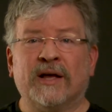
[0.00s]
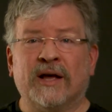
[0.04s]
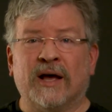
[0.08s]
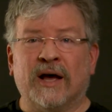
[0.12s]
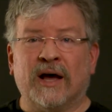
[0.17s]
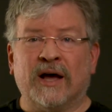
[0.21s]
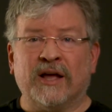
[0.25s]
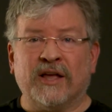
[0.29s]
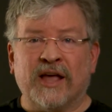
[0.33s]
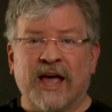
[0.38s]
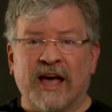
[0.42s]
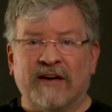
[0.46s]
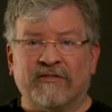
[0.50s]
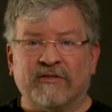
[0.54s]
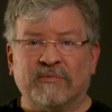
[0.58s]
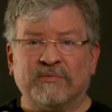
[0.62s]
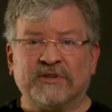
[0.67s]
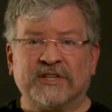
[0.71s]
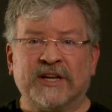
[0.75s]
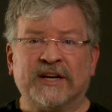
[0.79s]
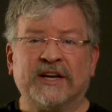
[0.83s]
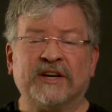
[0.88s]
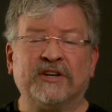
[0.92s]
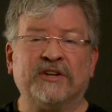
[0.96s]
Uh, you have them
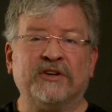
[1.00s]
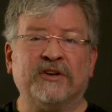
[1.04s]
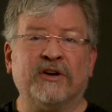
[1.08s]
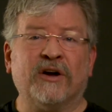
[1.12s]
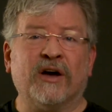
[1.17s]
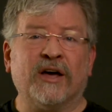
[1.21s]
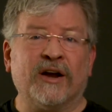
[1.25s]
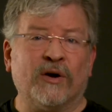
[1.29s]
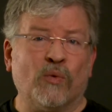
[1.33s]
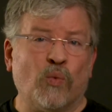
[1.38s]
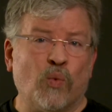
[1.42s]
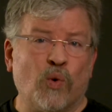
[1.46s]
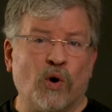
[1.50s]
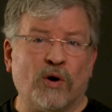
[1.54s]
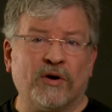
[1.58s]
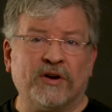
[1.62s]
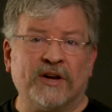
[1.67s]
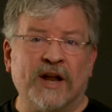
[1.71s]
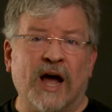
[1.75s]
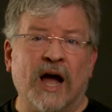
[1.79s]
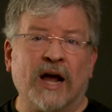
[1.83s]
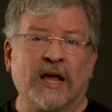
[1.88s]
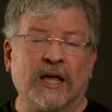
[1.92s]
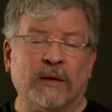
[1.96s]
send it to you on a
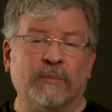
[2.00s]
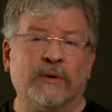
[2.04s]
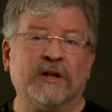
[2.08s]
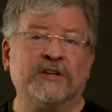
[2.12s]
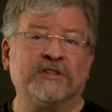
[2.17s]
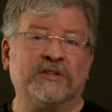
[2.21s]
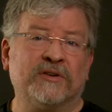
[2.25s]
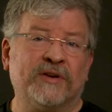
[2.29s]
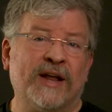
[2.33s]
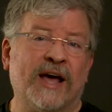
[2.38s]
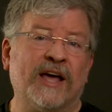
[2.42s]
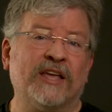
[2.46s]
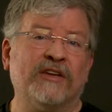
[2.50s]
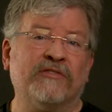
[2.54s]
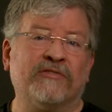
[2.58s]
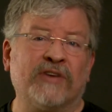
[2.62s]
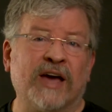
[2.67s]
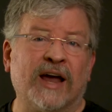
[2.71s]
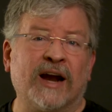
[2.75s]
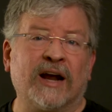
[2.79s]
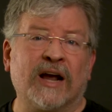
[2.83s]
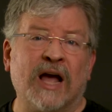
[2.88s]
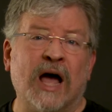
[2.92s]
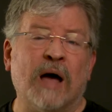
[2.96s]
Word document. So now you've
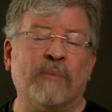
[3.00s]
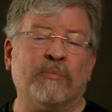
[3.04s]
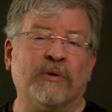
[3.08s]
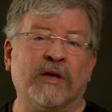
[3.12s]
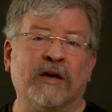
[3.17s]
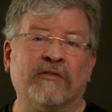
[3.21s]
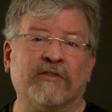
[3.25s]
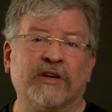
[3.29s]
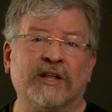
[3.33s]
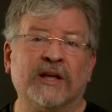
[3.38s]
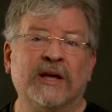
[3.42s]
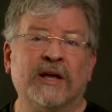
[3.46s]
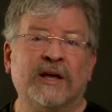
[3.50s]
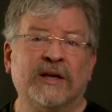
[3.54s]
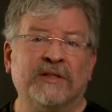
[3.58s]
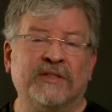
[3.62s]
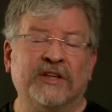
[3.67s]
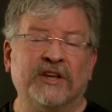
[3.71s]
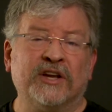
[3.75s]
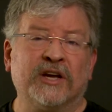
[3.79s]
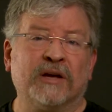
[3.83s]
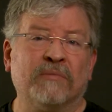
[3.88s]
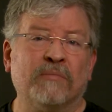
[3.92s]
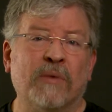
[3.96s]
got a copy of it
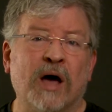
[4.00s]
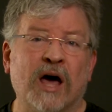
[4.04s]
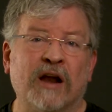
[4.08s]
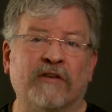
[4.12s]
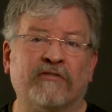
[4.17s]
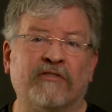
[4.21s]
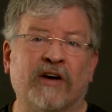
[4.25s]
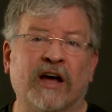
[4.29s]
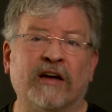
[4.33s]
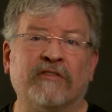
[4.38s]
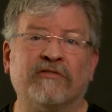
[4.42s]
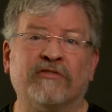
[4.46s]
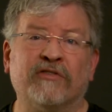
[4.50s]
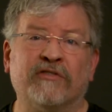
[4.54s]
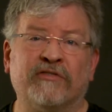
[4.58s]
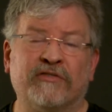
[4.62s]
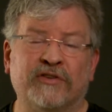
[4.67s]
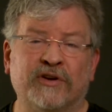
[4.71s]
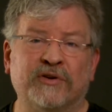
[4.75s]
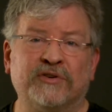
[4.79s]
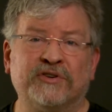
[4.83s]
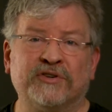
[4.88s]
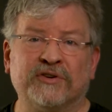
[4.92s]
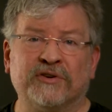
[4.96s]
that you can modify for
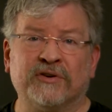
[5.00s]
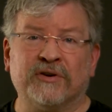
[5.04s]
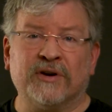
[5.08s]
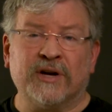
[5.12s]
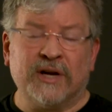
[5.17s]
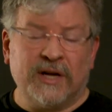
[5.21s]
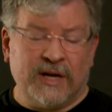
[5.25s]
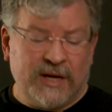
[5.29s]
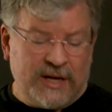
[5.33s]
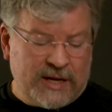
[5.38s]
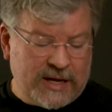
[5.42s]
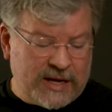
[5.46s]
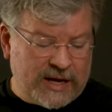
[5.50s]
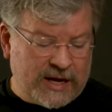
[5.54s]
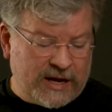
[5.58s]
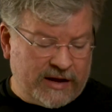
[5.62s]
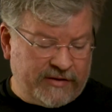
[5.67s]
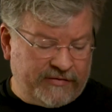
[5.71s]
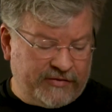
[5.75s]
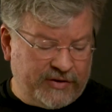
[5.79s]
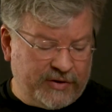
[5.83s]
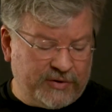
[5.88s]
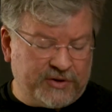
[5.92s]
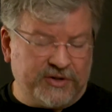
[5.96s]
future
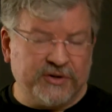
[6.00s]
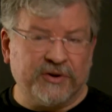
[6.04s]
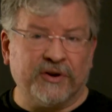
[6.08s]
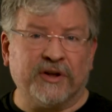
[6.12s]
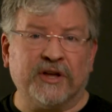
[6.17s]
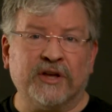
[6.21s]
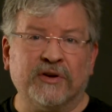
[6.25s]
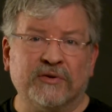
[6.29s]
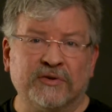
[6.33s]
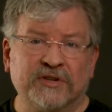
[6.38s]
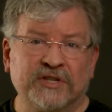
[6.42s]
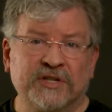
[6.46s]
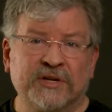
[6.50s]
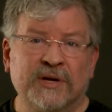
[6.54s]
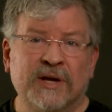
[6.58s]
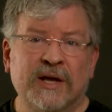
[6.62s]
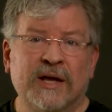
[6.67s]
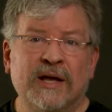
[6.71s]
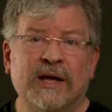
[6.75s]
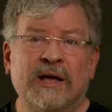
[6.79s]
uh, future future use.